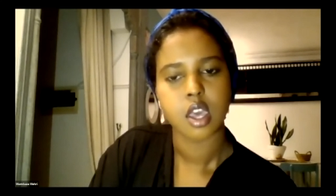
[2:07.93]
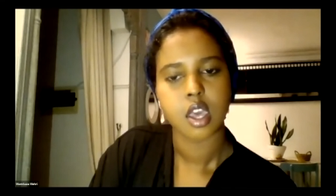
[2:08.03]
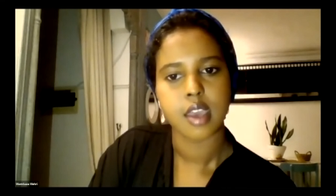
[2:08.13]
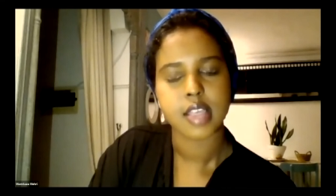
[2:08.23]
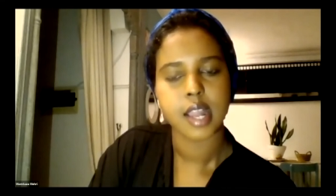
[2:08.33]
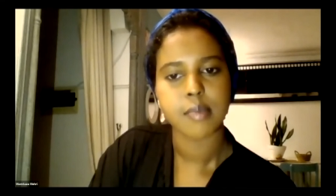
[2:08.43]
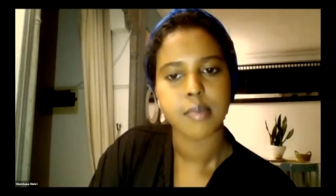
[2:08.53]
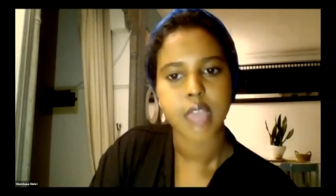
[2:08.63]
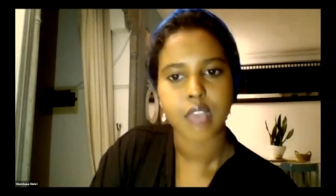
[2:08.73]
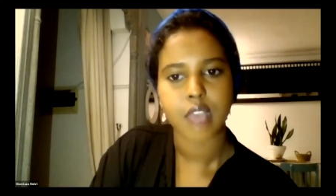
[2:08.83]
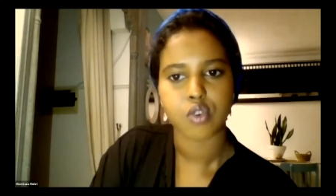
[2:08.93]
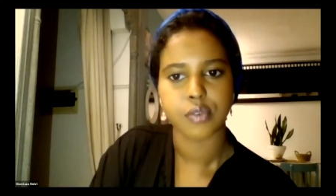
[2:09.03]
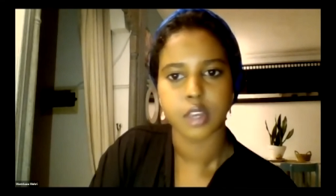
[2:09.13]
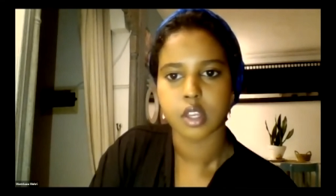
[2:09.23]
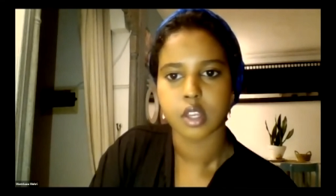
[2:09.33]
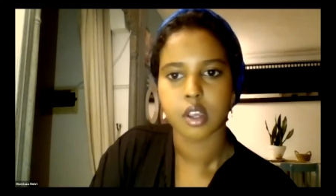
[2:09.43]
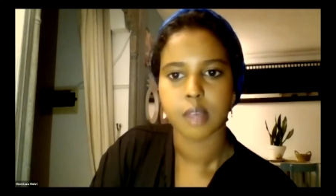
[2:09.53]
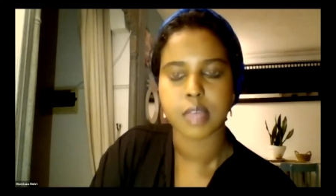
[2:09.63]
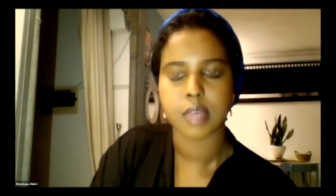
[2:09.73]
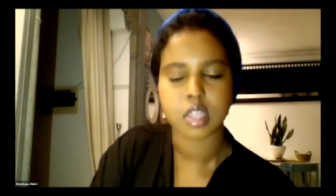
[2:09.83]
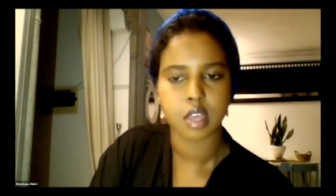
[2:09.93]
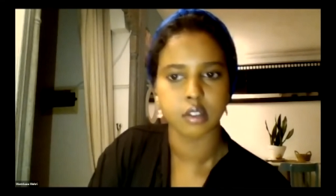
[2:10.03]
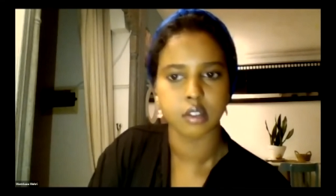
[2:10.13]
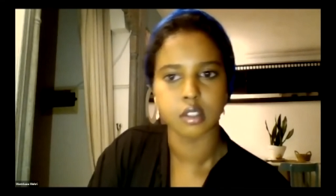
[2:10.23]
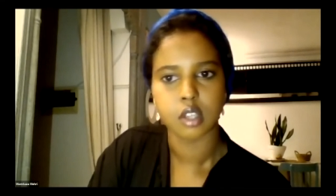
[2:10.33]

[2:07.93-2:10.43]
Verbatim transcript: Its limbs atrophied, but still,